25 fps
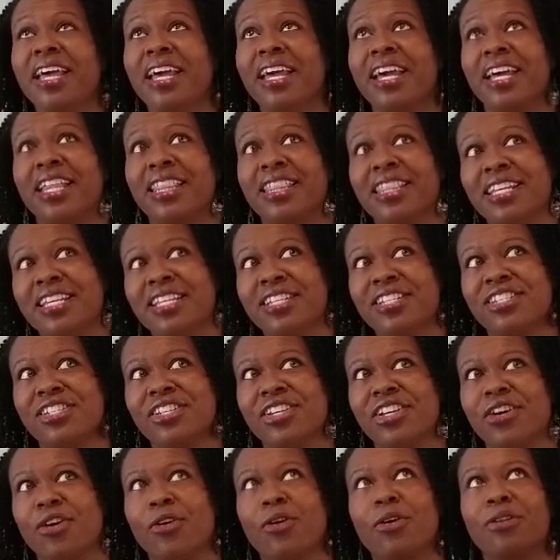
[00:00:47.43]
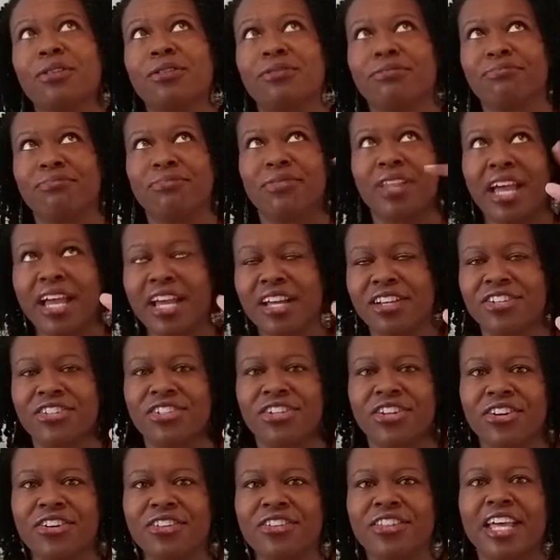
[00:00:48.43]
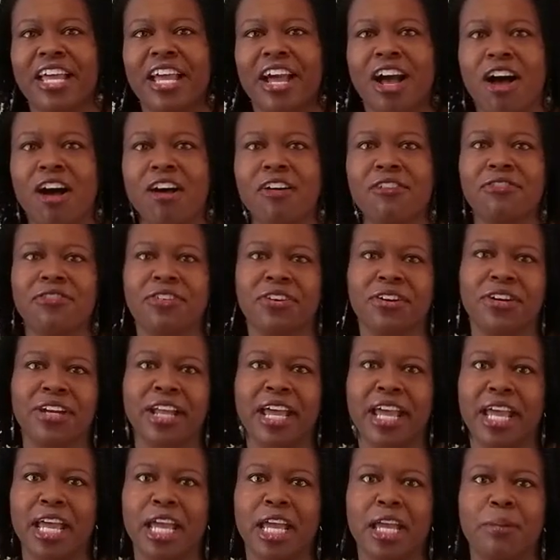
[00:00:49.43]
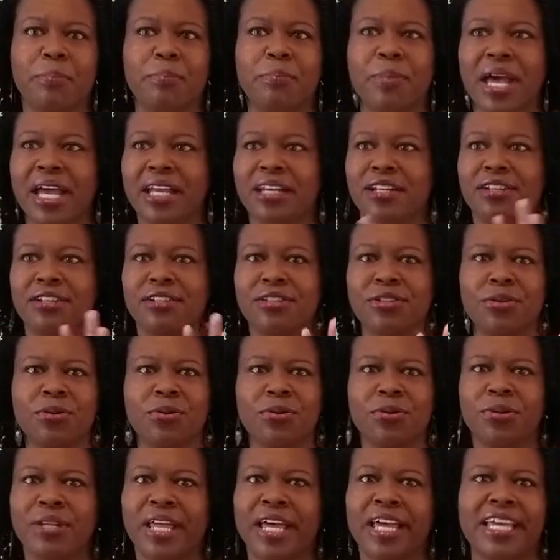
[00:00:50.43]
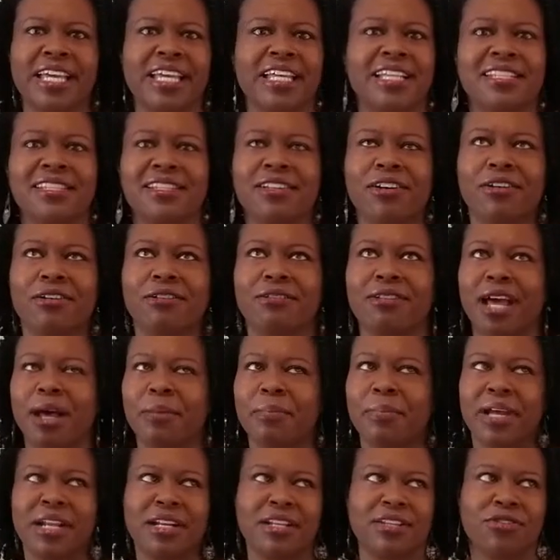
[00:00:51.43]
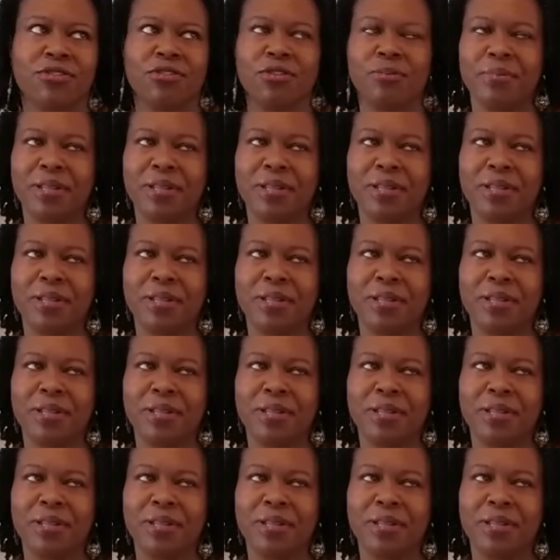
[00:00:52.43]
And this year or last year they offered a back to school or not back to school,